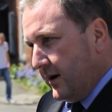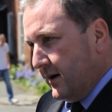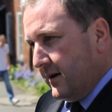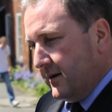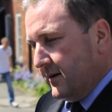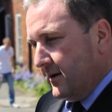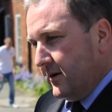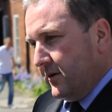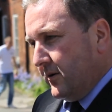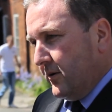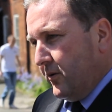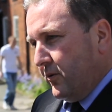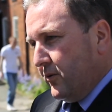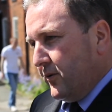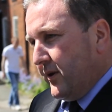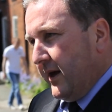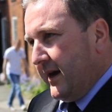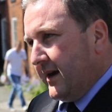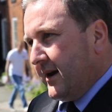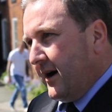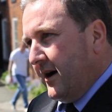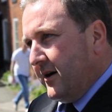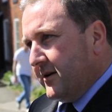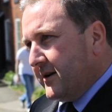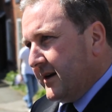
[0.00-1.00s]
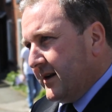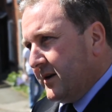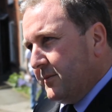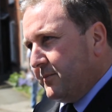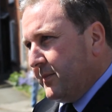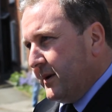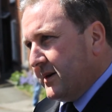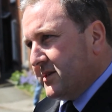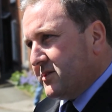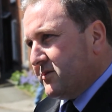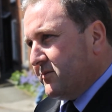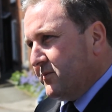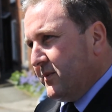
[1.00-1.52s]
or they can't get a
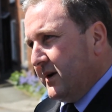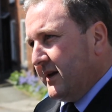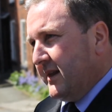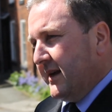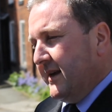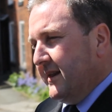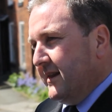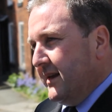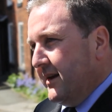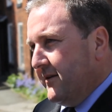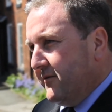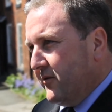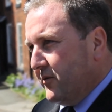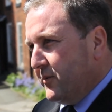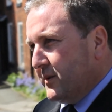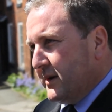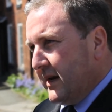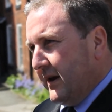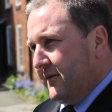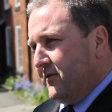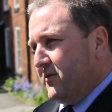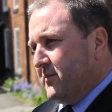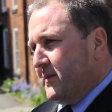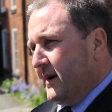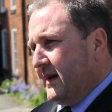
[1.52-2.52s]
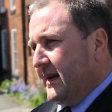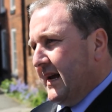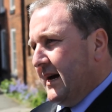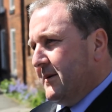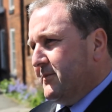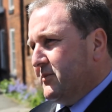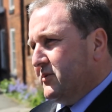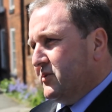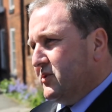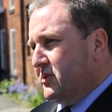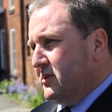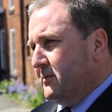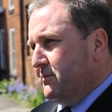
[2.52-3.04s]
bus from where they live, or whatever it might
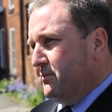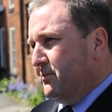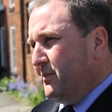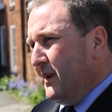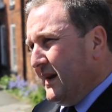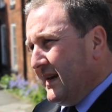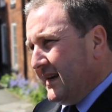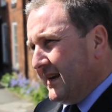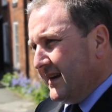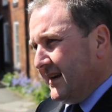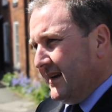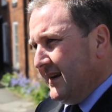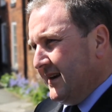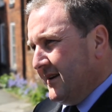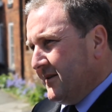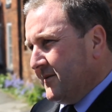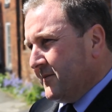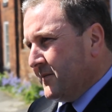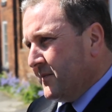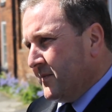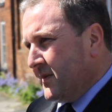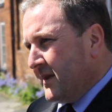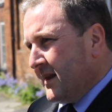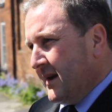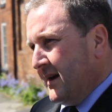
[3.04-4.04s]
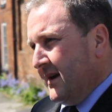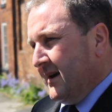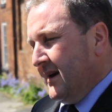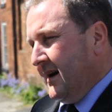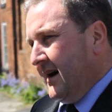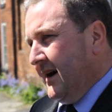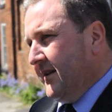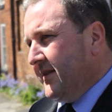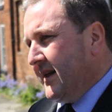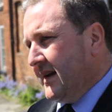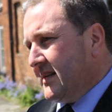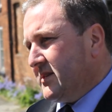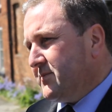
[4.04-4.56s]
happen to be,
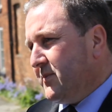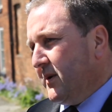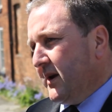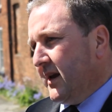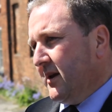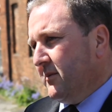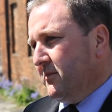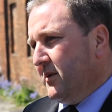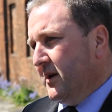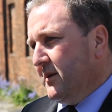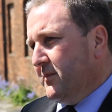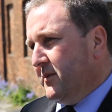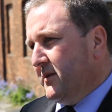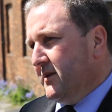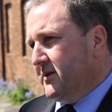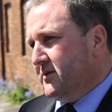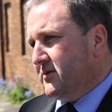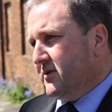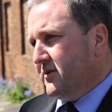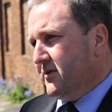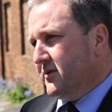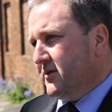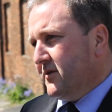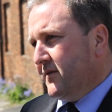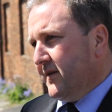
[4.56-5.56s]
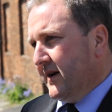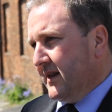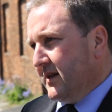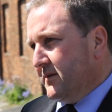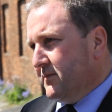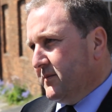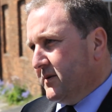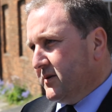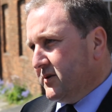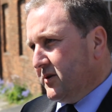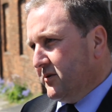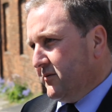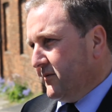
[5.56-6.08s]
and that's bringing people into the
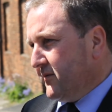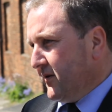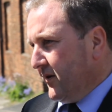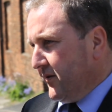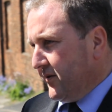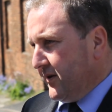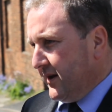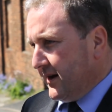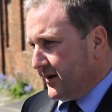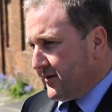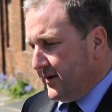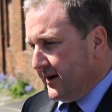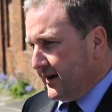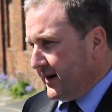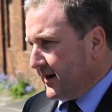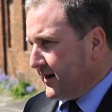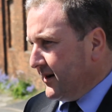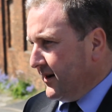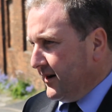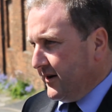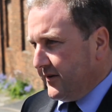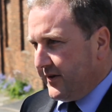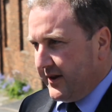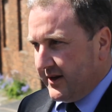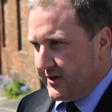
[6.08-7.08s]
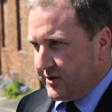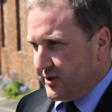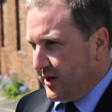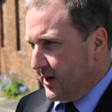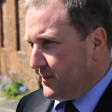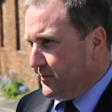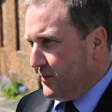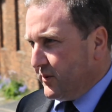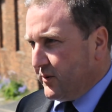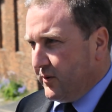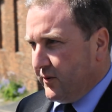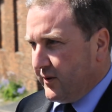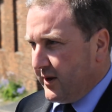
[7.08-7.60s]
development who've got their credit card, their
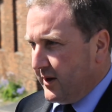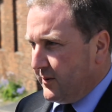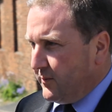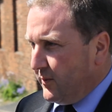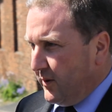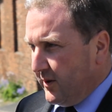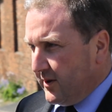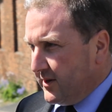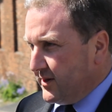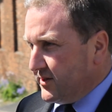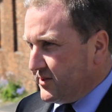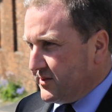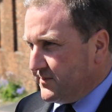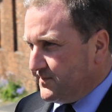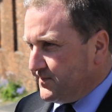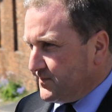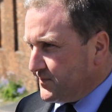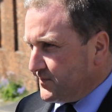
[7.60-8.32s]
chequebook, or their wallet,